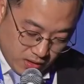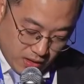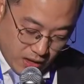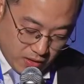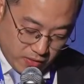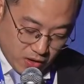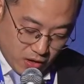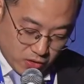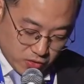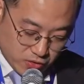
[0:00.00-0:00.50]

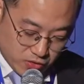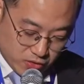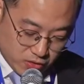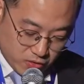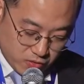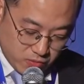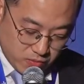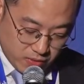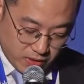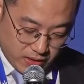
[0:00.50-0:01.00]
And
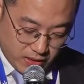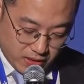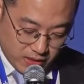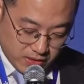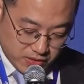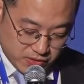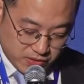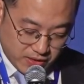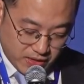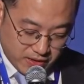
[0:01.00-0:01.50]
also, it
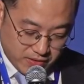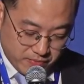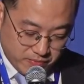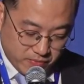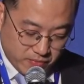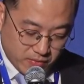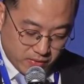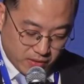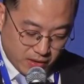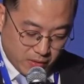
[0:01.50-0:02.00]
is an
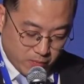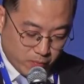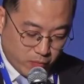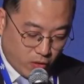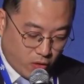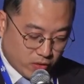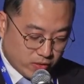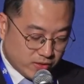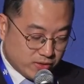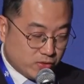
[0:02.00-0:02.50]

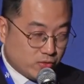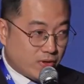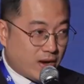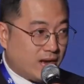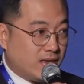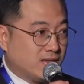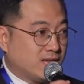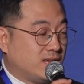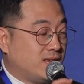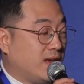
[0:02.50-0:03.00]
important
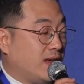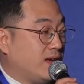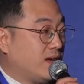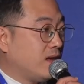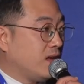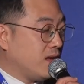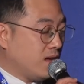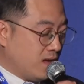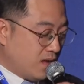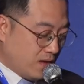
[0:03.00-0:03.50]

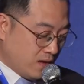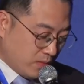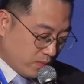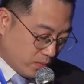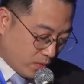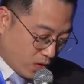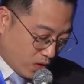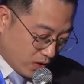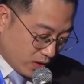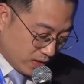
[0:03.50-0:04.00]
strategic
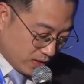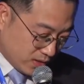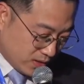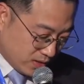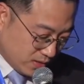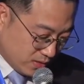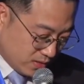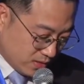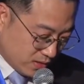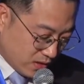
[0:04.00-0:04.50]

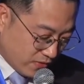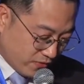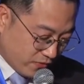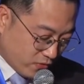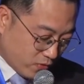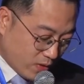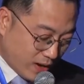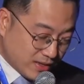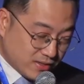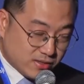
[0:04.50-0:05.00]
point of
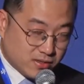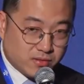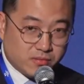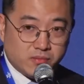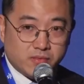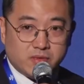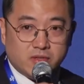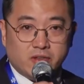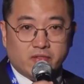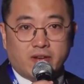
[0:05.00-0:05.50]
West
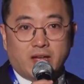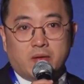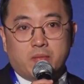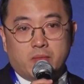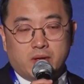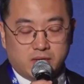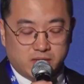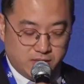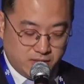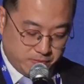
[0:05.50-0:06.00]

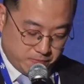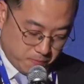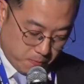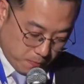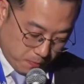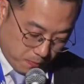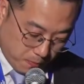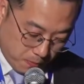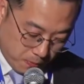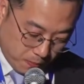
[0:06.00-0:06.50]
development.
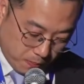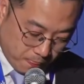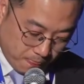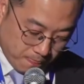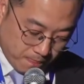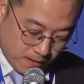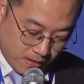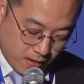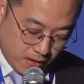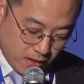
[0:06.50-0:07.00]

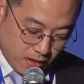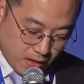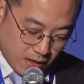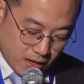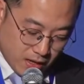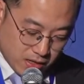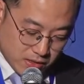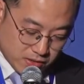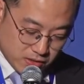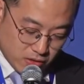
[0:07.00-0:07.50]

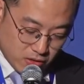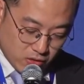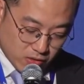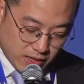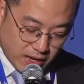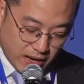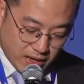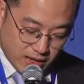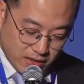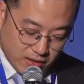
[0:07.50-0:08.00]
It is
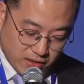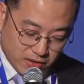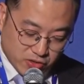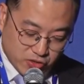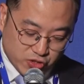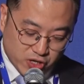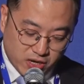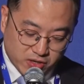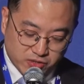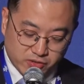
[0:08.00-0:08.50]
located in
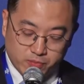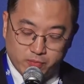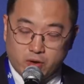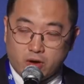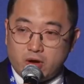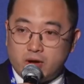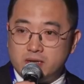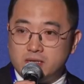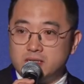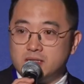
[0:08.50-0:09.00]
junction
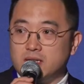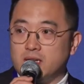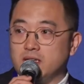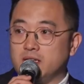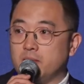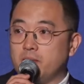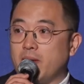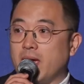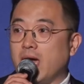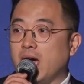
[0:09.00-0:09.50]
point
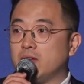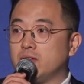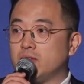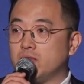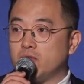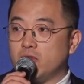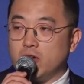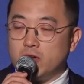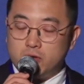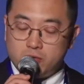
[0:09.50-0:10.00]
in the Belt
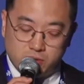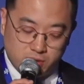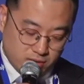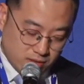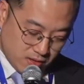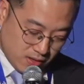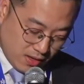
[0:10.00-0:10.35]
and Road